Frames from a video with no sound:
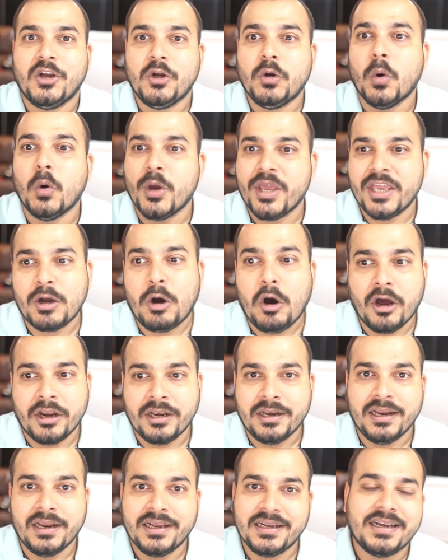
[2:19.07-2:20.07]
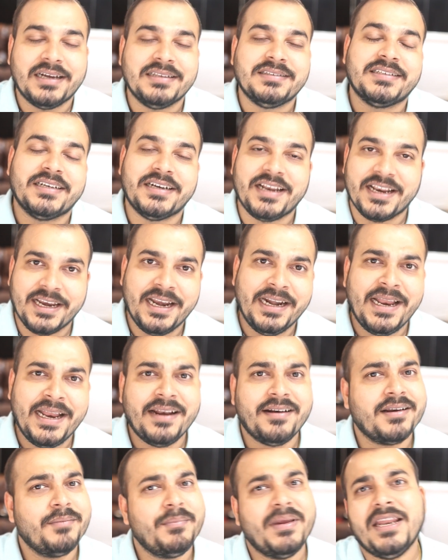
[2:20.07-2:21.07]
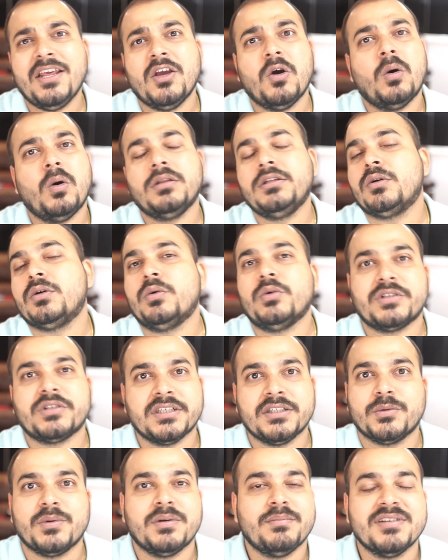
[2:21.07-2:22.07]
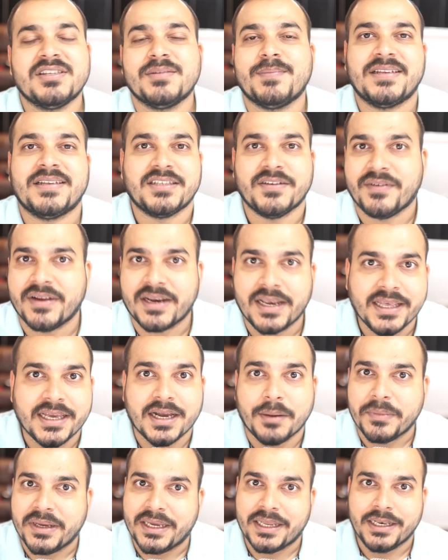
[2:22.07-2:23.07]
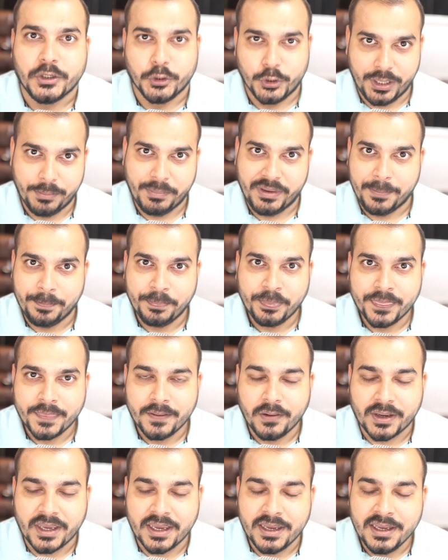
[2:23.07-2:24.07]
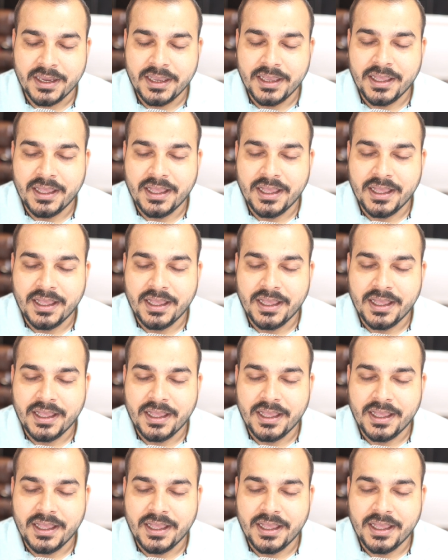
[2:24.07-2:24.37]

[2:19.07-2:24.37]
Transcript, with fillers: going on considering it, and remaining all the courses will be specifically coming in Udemy, okay?